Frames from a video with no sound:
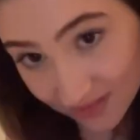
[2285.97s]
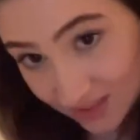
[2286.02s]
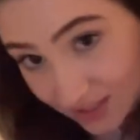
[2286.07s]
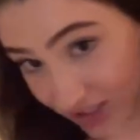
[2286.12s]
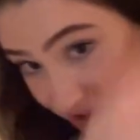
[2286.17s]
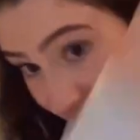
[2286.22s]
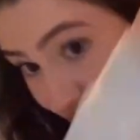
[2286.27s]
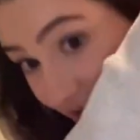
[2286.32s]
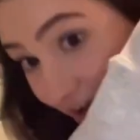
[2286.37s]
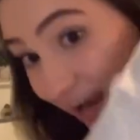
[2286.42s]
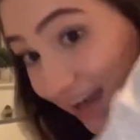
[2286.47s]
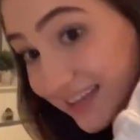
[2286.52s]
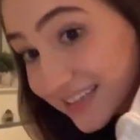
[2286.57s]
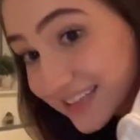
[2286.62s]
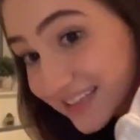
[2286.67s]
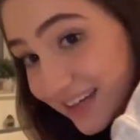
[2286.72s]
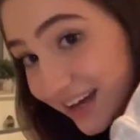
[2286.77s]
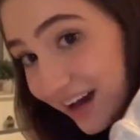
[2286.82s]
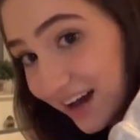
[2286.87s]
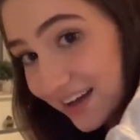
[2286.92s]
your
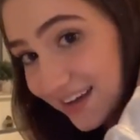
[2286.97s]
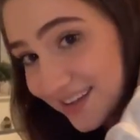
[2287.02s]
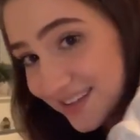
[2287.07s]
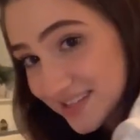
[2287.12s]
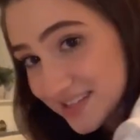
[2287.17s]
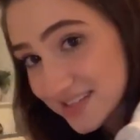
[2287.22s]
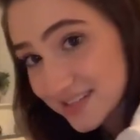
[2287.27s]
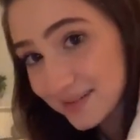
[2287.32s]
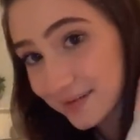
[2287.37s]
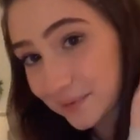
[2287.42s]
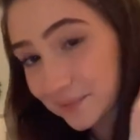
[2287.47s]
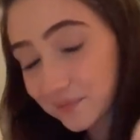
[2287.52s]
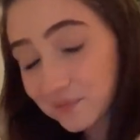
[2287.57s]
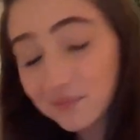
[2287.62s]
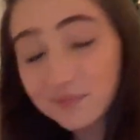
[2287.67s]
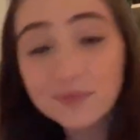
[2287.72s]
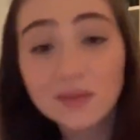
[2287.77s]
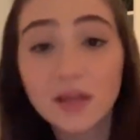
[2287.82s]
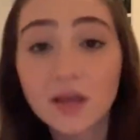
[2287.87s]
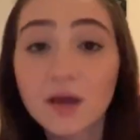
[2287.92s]
ideas,
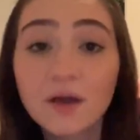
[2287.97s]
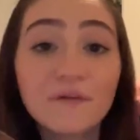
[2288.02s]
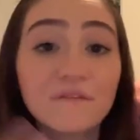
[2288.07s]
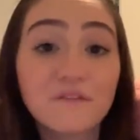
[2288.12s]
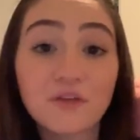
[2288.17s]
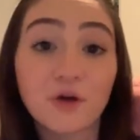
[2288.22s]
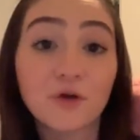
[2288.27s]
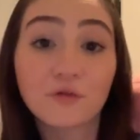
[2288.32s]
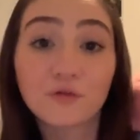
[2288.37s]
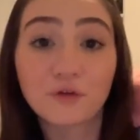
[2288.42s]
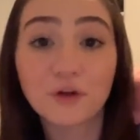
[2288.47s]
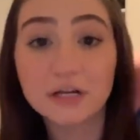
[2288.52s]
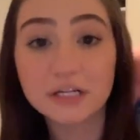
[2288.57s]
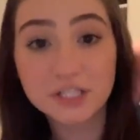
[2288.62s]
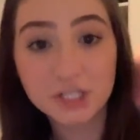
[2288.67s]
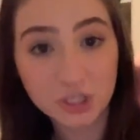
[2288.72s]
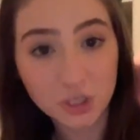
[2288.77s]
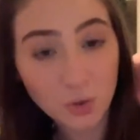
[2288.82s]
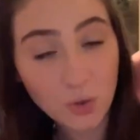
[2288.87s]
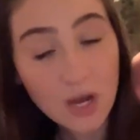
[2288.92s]
feel free
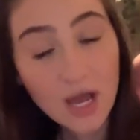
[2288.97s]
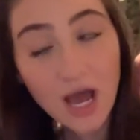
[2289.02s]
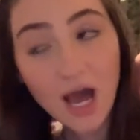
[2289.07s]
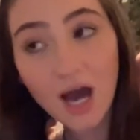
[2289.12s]
to.